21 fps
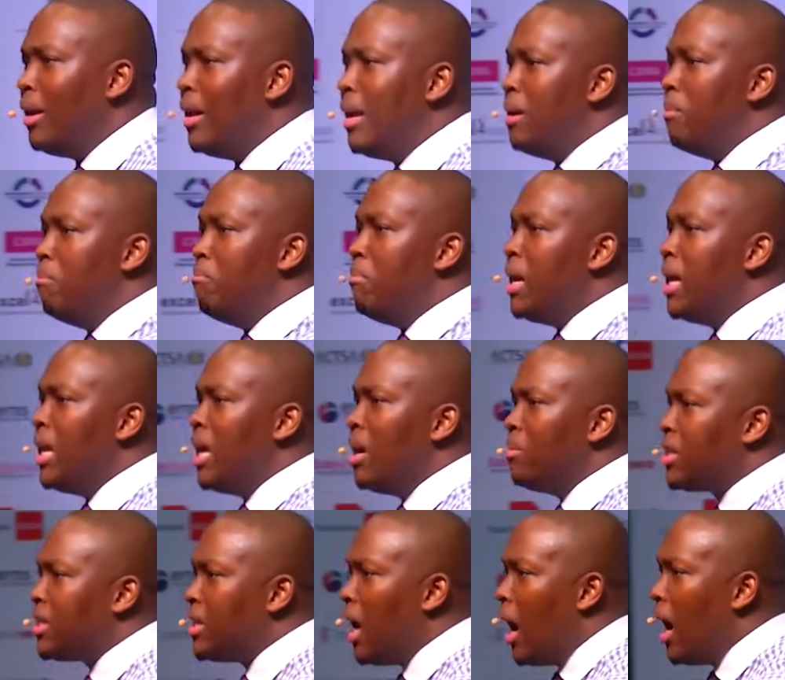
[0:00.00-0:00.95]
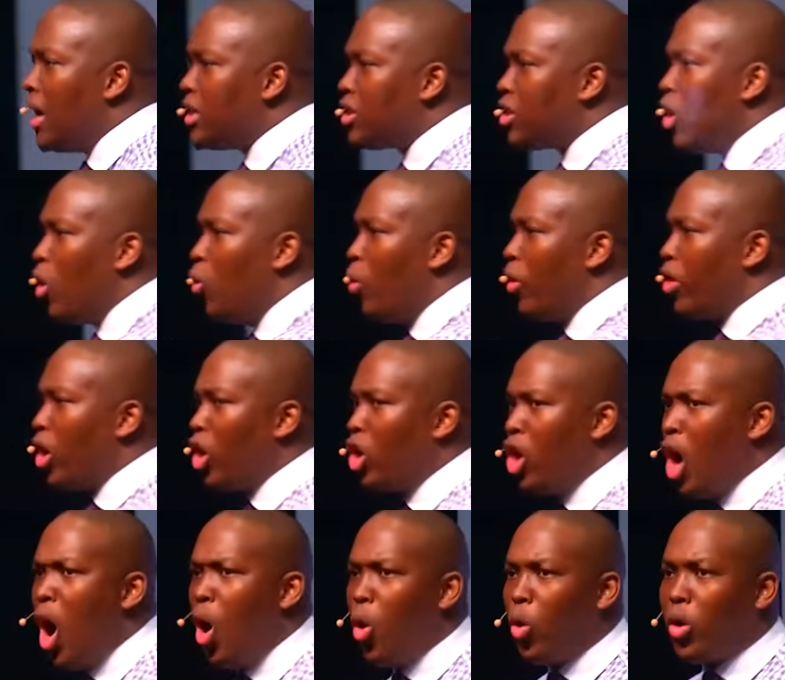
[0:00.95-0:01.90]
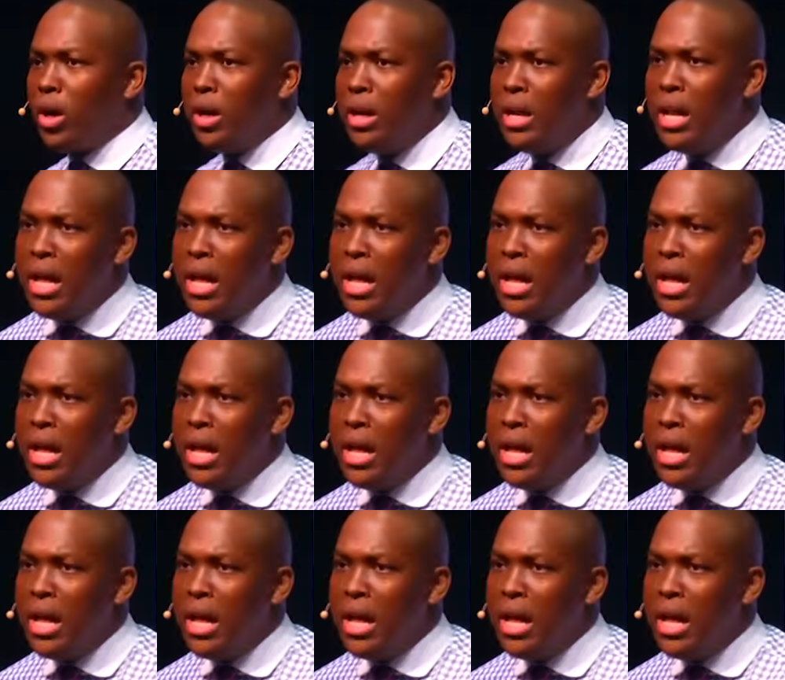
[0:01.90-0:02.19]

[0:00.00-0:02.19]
medium size, with a Coke